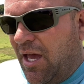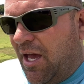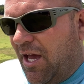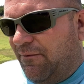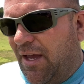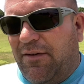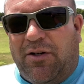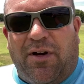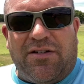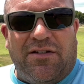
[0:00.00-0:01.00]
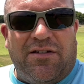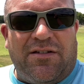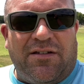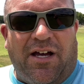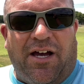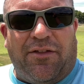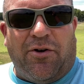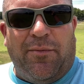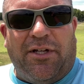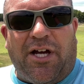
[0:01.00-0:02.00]
If you have any questions, throw
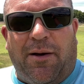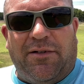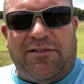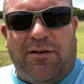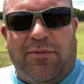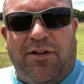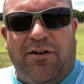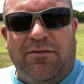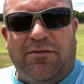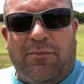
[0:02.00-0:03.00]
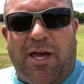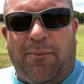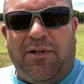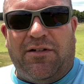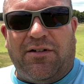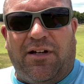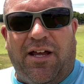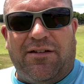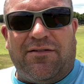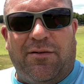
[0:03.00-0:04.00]
them in the comments down below. I'm happy to try to
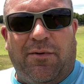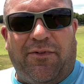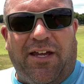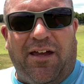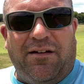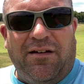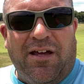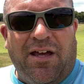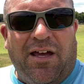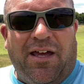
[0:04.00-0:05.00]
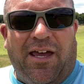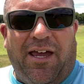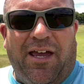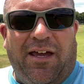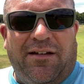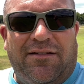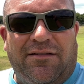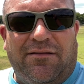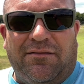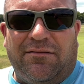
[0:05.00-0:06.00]
answer them if I can. And
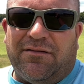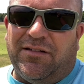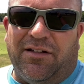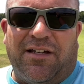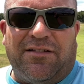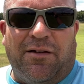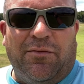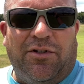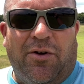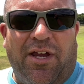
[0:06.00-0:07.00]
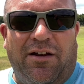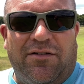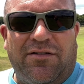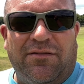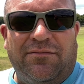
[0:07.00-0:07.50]
until next time, go Gators.